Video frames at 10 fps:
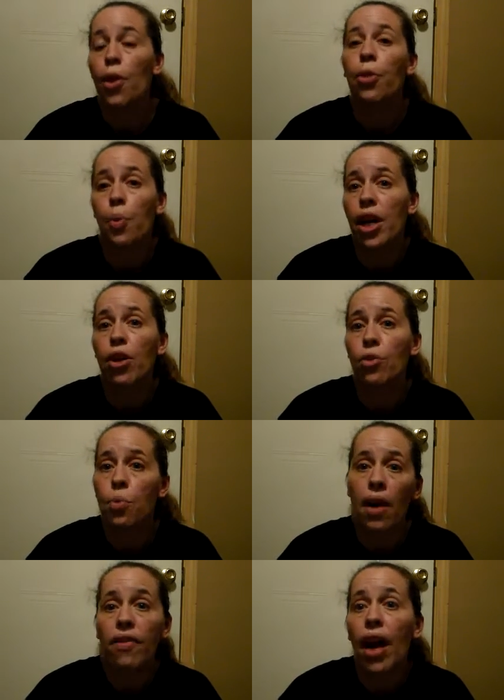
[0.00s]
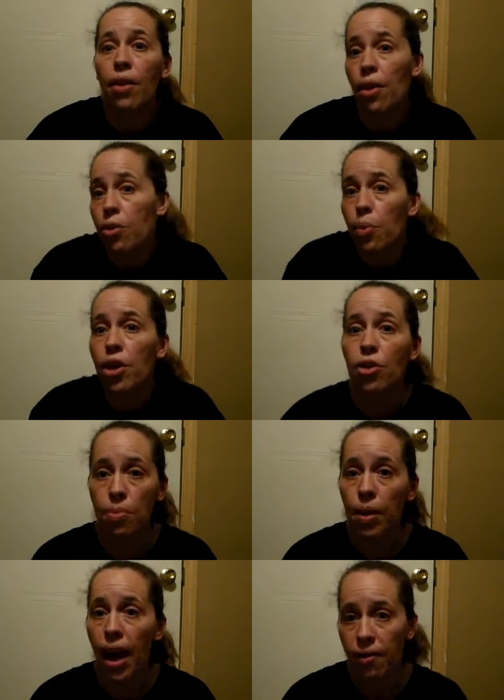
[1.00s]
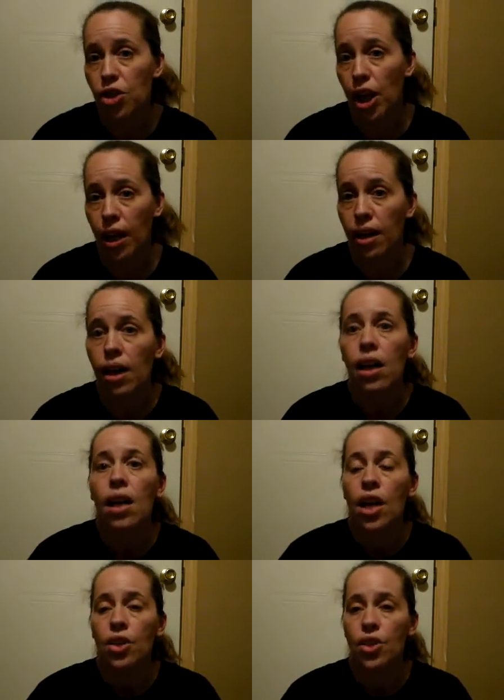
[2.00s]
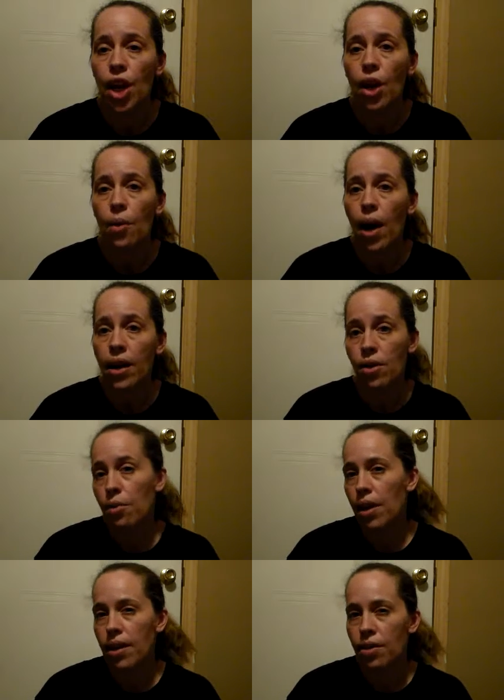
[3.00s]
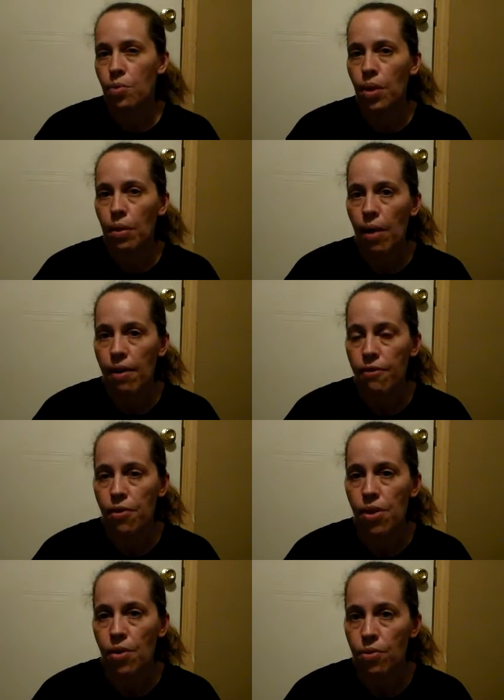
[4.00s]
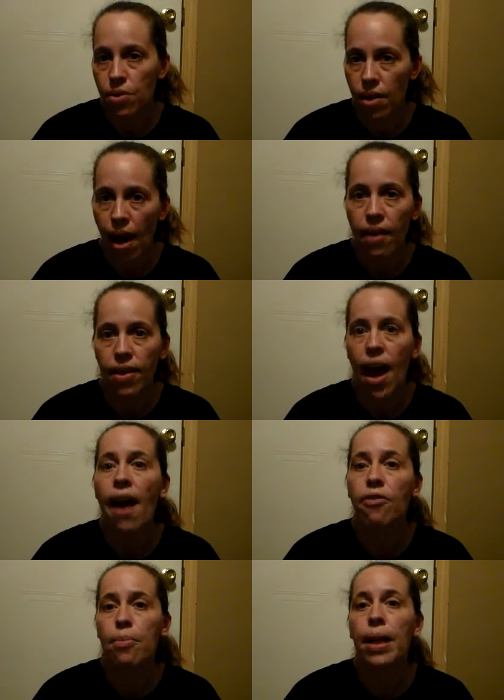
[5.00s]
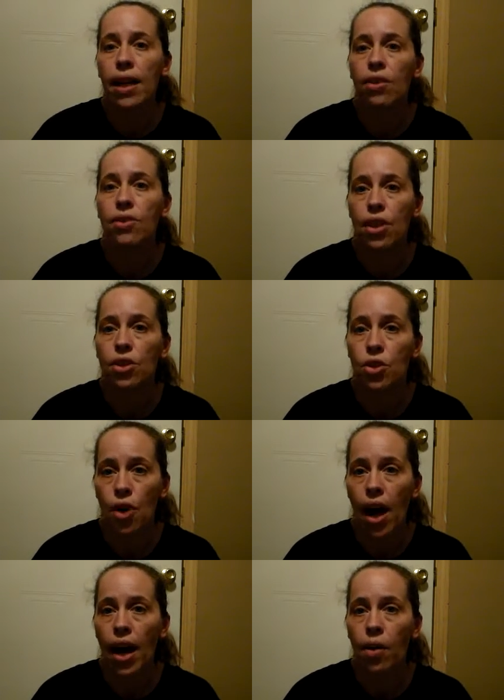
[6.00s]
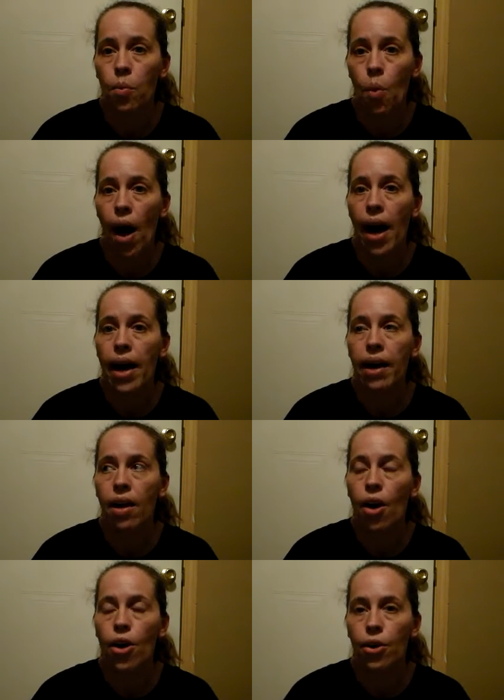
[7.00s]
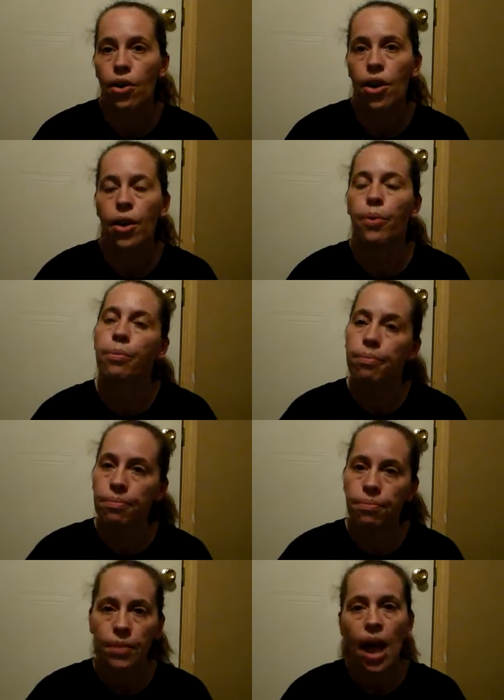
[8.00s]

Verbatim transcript: I've won three years where I've got a three year supply of chicken. So I don't think that's really right for those that everybody else that's trying. Why are you know?